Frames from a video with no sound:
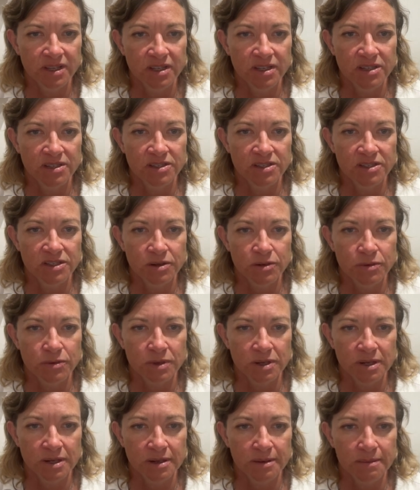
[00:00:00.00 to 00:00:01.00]
So
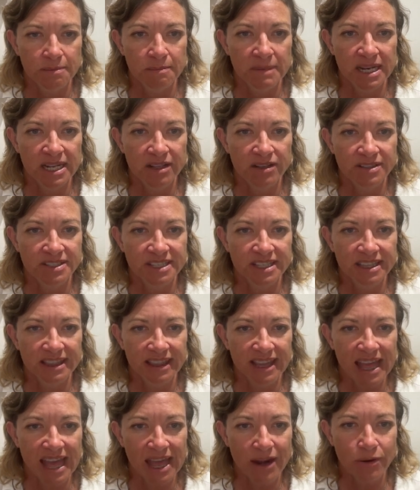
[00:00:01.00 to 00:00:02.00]
medial to
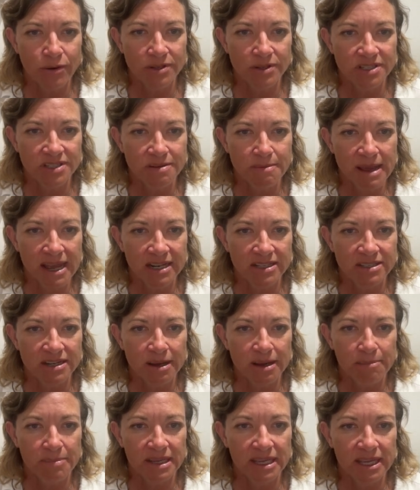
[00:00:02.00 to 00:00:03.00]
lateral
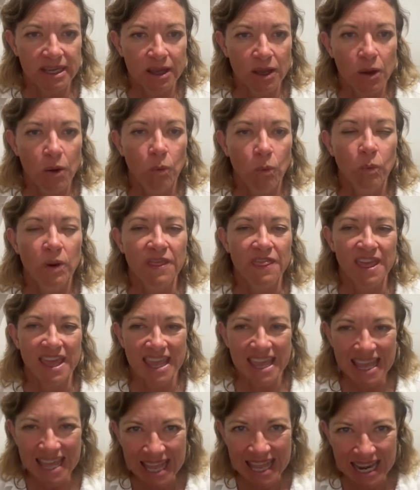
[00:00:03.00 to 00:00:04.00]
somatotopy
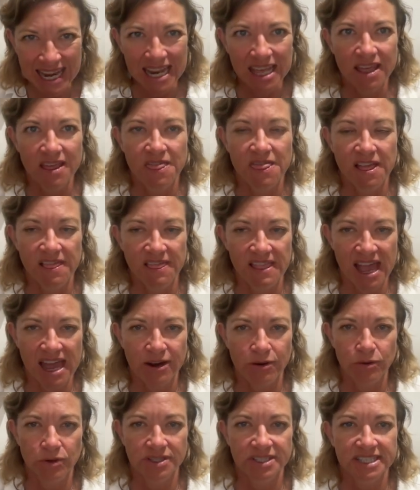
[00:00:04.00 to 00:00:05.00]
within the
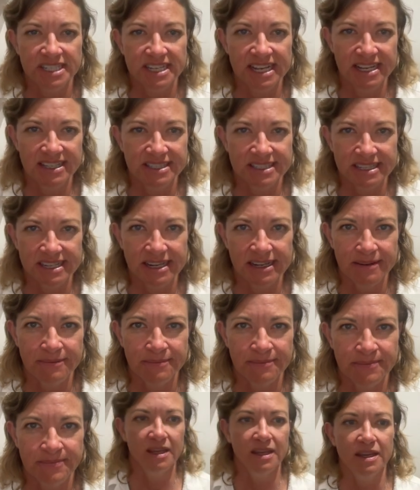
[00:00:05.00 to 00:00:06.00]
lateral CST.
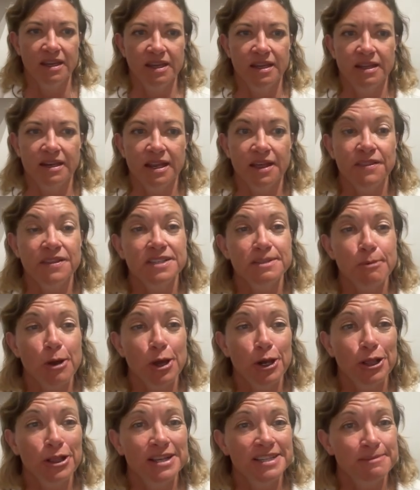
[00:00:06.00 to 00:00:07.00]
Now this
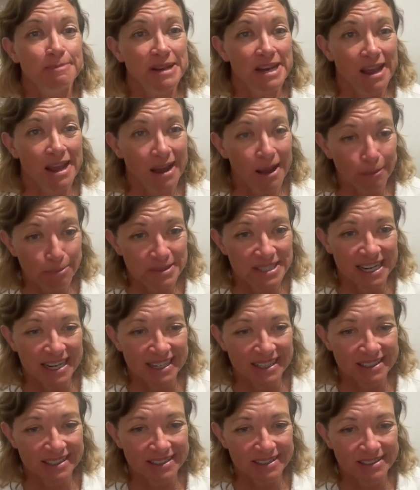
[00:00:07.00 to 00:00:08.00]
model has been
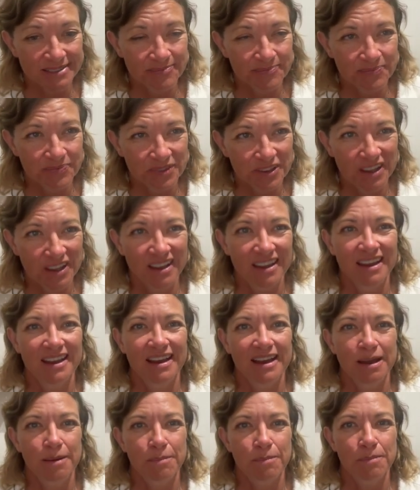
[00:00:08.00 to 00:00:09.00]
updated.
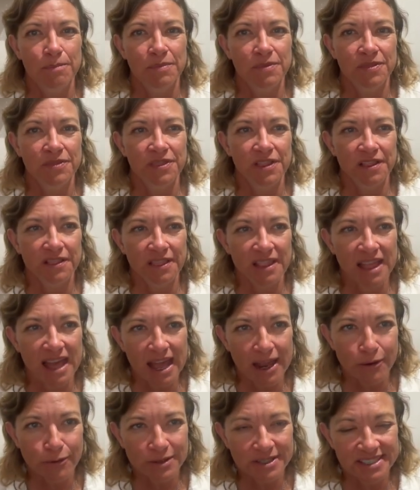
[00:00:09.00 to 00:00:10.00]
The
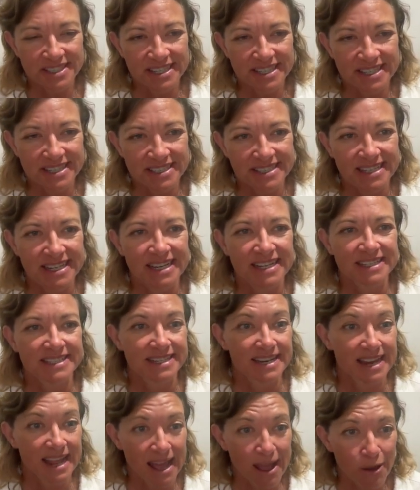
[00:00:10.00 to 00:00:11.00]
lateral CST is
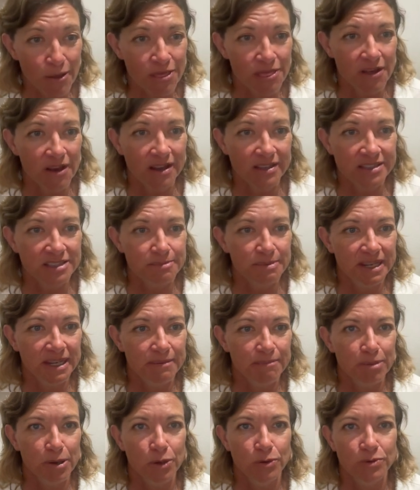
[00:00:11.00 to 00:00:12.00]
now thought to be
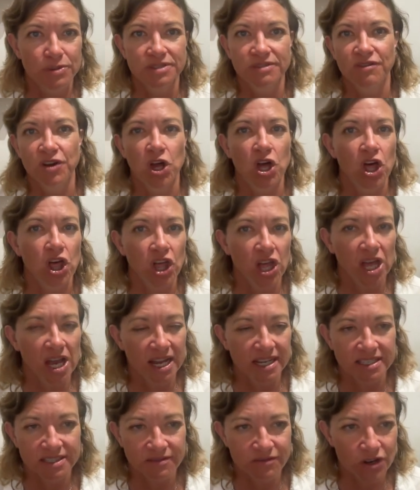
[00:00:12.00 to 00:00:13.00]
composed of all
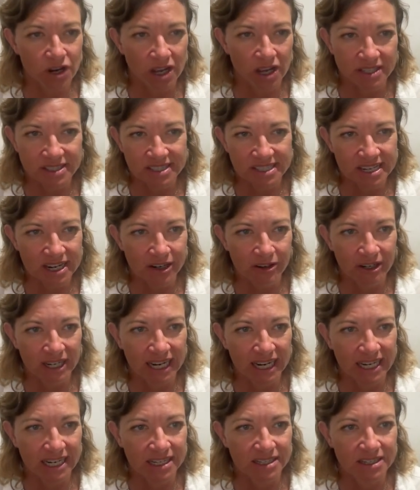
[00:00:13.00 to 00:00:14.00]
kinds of
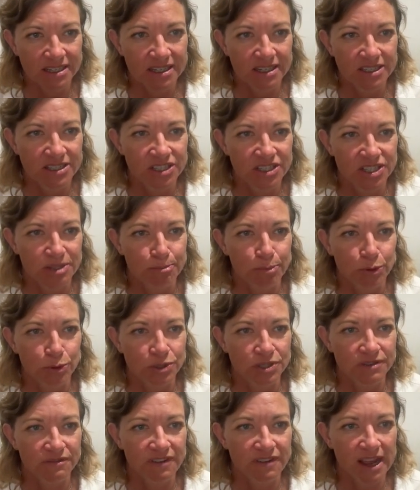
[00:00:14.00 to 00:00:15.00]
non-segregated
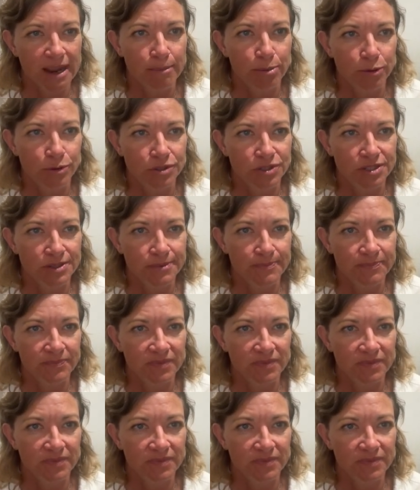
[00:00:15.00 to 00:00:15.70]
dispersed fibers.